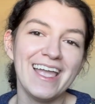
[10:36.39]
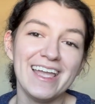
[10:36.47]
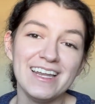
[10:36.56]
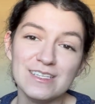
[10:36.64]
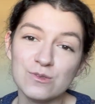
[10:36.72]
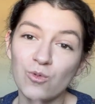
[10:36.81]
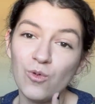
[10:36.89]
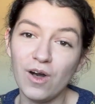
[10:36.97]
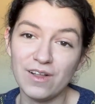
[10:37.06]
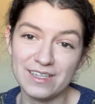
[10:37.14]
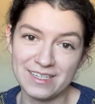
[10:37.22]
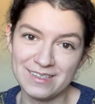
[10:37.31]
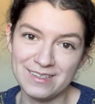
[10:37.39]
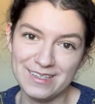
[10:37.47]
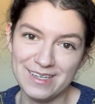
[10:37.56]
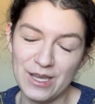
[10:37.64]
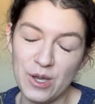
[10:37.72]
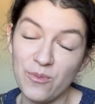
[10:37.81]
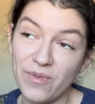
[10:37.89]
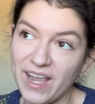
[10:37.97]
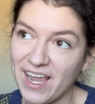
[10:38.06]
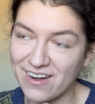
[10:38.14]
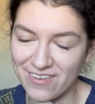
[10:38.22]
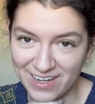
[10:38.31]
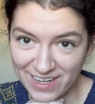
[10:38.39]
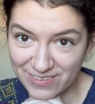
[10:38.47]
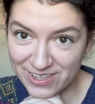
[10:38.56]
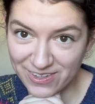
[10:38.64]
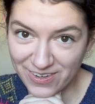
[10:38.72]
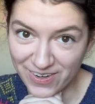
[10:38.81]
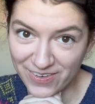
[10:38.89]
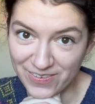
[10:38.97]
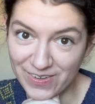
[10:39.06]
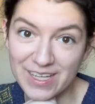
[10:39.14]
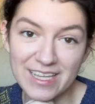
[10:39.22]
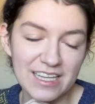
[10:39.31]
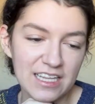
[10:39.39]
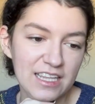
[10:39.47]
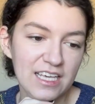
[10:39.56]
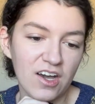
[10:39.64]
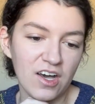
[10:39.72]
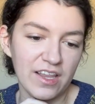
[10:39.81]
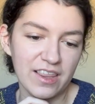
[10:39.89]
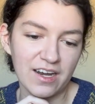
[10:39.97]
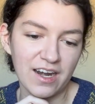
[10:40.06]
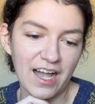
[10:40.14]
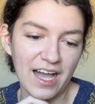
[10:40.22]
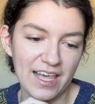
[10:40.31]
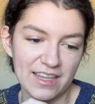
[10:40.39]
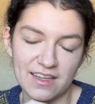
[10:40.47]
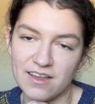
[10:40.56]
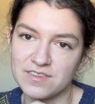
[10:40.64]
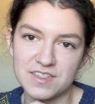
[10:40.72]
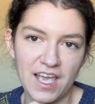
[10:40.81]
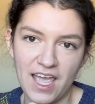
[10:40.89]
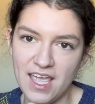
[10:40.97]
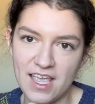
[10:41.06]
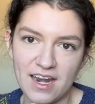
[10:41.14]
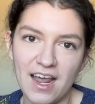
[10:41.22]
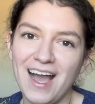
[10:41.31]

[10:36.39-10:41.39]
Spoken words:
It is Walden by Henry David Thoreau, the author I love to hate.